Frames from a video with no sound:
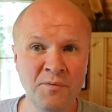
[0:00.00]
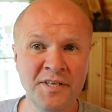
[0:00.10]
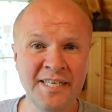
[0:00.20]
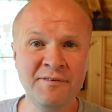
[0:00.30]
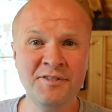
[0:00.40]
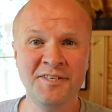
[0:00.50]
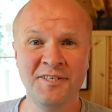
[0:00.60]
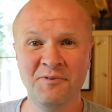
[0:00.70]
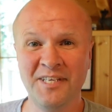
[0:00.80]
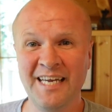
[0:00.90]
But the
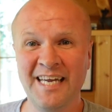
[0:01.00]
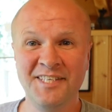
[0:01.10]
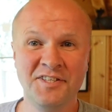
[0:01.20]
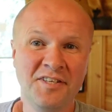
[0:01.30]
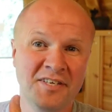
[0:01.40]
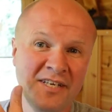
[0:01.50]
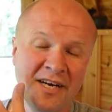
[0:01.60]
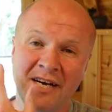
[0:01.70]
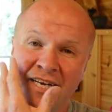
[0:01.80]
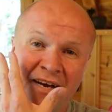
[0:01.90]
downside with it is that
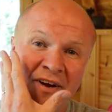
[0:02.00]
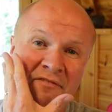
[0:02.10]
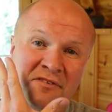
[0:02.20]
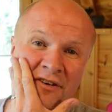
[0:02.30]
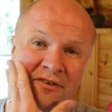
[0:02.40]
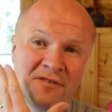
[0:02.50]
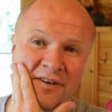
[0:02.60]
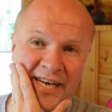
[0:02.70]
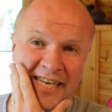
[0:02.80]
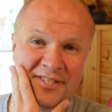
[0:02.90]
I now have a lot of
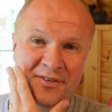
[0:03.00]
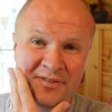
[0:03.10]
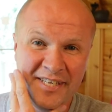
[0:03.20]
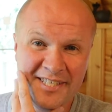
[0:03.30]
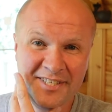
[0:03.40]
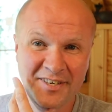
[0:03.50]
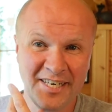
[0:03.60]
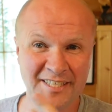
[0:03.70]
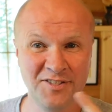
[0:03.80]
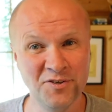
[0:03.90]
lights on this
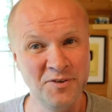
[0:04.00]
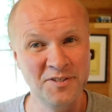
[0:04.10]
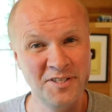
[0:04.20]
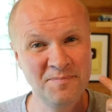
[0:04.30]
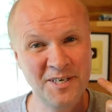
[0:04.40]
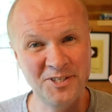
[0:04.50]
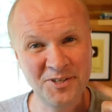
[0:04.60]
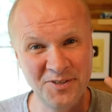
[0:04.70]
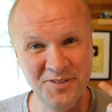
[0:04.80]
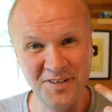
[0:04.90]
side and not so much
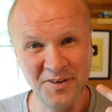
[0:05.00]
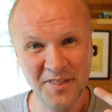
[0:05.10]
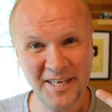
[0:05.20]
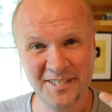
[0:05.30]
on this